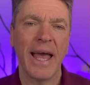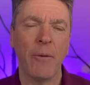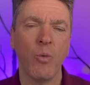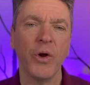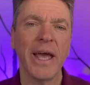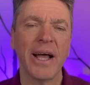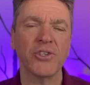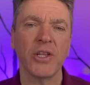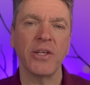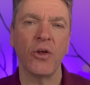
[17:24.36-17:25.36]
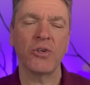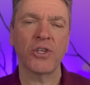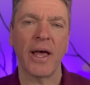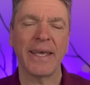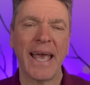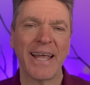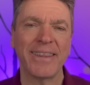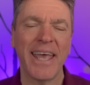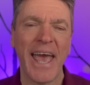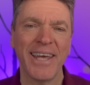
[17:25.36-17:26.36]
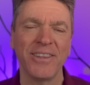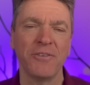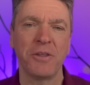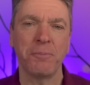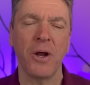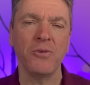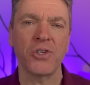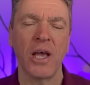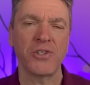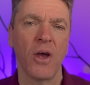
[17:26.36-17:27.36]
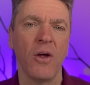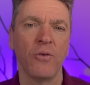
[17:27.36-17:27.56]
And what it actually looks like at the end of the process